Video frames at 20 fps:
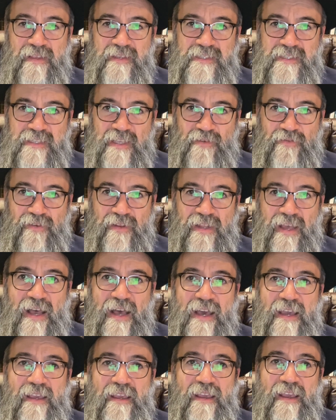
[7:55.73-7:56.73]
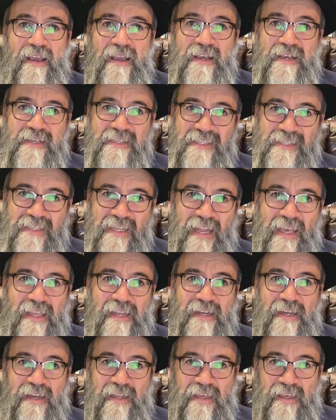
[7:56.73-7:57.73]
7 high,
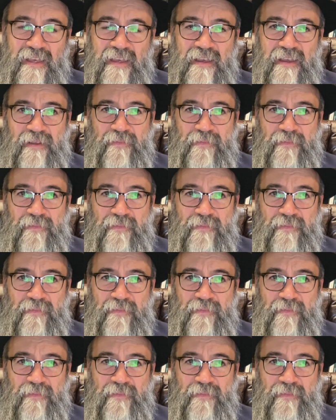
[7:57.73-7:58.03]
slightly